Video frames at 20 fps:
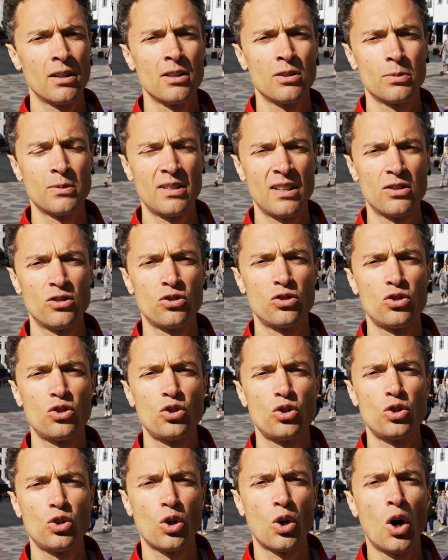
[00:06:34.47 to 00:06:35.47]
So we say
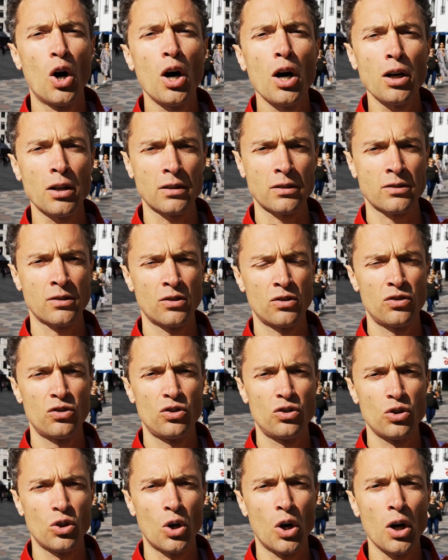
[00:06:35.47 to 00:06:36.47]
strå,
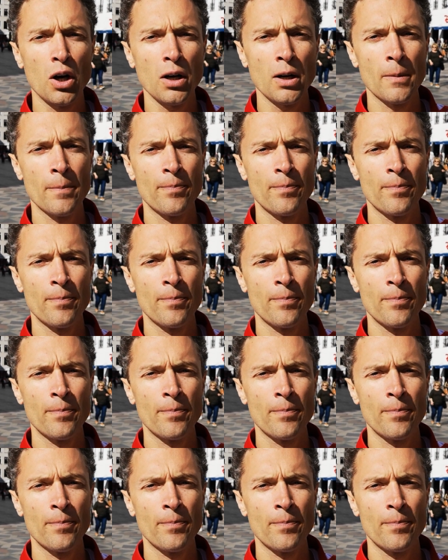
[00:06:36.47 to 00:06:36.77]
strå,